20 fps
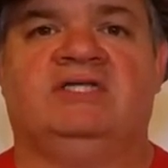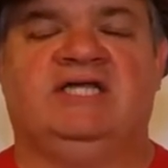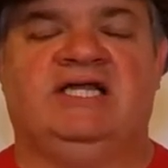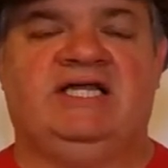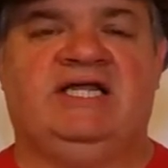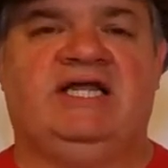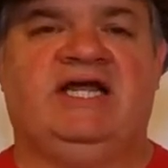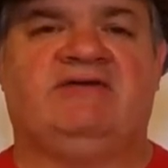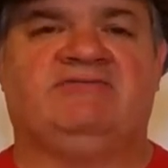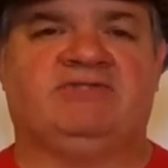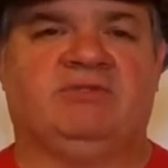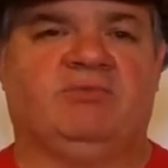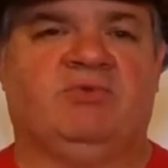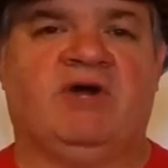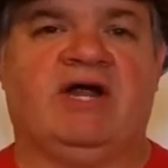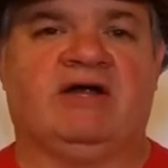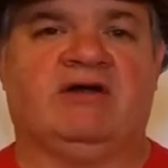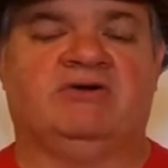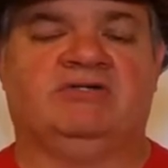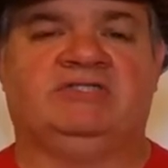They did have
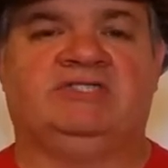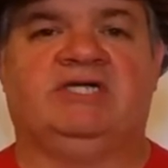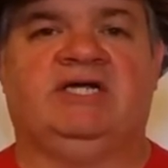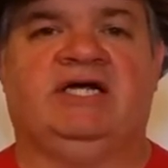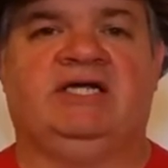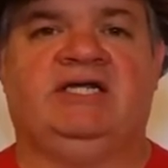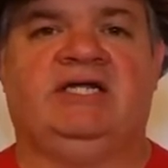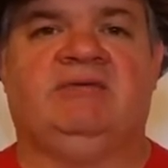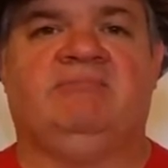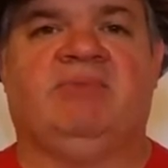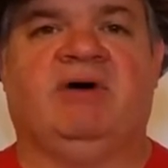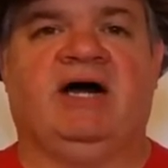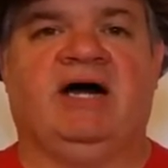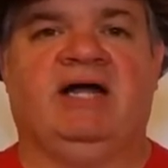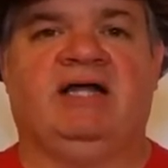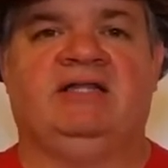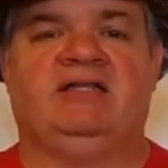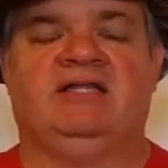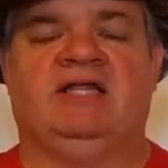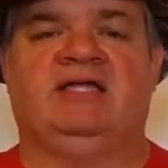some records that I did
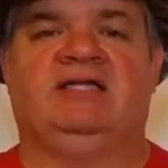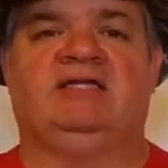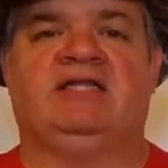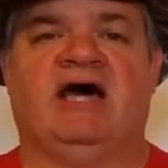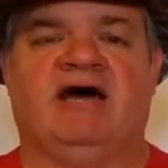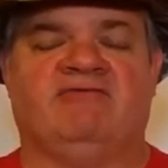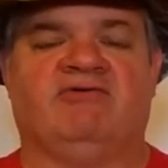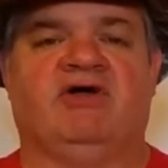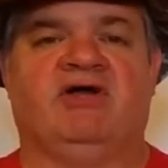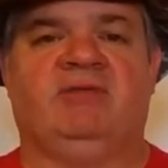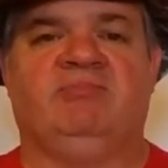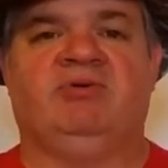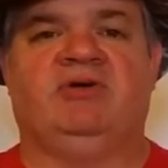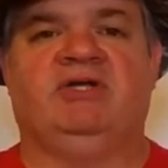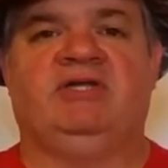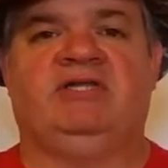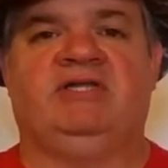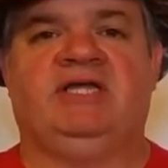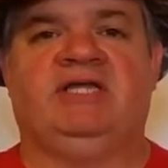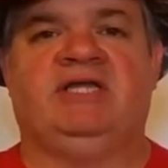buy that I've already
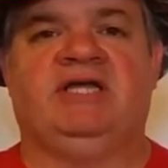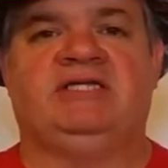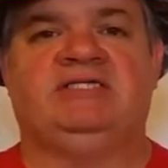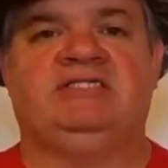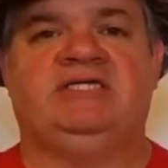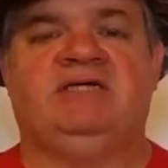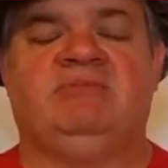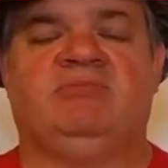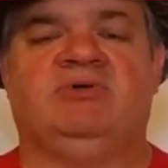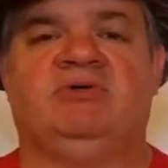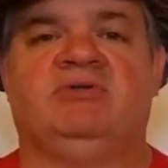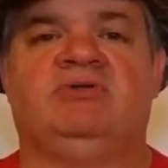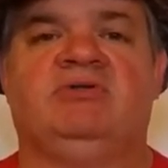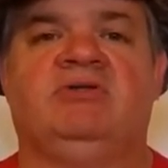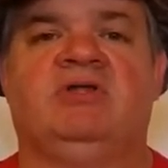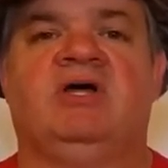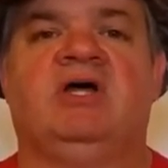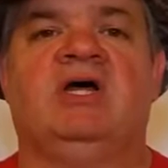put in the antique booth.